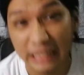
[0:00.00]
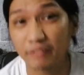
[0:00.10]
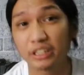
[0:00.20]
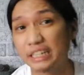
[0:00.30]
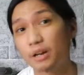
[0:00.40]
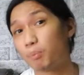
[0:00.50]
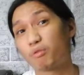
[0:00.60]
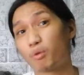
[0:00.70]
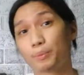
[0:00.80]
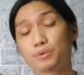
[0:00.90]
never did a
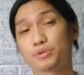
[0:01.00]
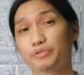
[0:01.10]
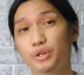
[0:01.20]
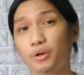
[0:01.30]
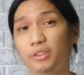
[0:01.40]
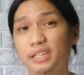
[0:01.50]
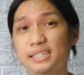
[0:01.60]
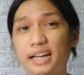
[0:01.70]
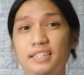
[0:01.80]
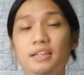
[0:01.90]
performance review on these
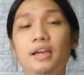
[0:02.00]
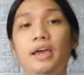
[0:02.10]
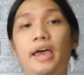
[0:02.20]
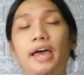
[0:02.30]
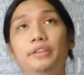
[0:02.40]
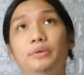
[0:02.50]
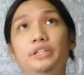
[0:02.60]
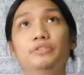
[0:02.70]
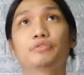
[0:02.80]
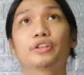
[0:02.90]
guys, and the
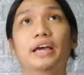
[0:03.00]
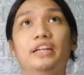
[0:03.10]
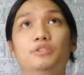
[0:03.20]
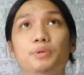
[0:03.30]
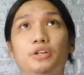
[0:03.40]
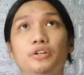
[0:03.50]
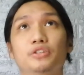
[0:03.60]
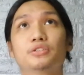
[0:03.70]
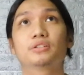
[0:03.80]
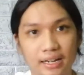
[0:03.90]
reason for that is
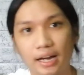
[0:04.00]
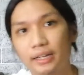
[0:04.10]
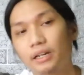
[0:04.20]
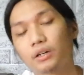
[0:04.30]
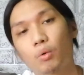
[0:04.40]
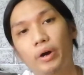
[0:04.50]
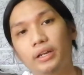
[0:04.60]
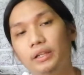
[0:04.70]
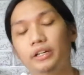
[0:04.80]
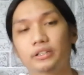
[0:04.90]
because I got it at quite
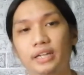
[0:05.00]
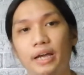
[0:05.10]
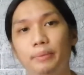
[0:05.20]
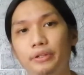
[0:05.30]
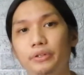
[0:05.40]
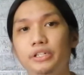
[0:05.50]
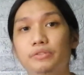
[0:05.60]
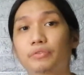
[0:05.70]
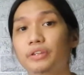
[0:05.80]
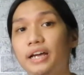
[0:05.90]
a later time, and the
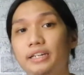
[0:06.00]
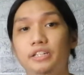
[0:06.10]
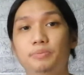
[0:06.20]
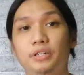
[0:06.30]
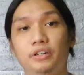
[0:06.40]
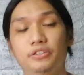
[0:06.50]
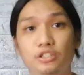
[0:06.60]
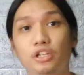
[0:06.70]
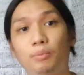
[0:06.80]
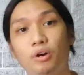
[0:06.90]
reason for that is because this is
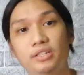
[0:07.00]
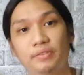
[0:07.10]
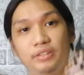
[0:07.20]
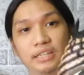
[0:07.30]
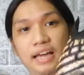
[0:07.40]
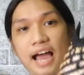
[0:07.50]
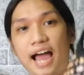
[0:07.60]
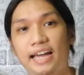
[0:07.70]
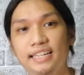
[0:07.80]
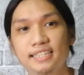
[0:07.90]
the LeBron 17
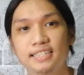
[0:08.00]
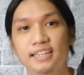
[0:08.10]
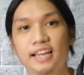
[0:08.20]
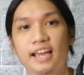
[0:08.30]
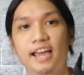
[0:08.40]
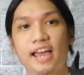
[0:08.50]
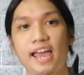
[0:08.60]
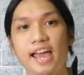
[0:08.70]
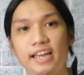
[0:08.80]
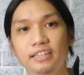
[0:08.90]
highs
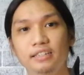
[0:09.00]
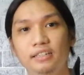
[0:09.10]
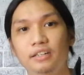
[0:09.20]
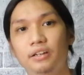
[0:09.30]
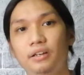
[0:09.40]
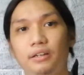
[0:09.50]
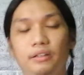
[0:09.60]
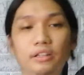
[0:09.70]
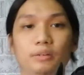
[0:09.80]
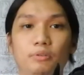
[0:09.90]
and
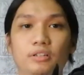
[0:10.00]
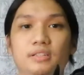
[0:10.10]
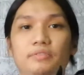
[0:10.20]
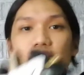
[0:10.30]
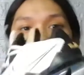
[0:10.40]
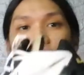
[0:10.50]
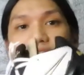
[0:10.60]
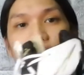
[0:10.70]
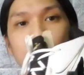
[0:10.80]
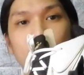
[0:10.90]
the LeBron
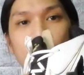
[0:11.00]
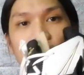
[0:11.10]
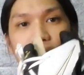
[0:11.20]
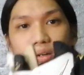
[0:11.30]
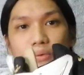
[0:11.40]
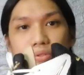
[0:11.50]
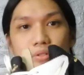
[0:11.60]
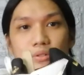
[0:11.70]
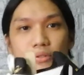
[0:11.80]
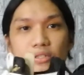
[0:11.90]
17 lows.
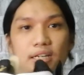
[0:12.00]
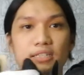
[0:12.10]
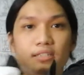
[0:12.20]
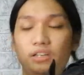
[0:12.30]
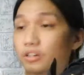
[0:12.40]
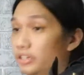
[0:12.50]
So as you guys can see on a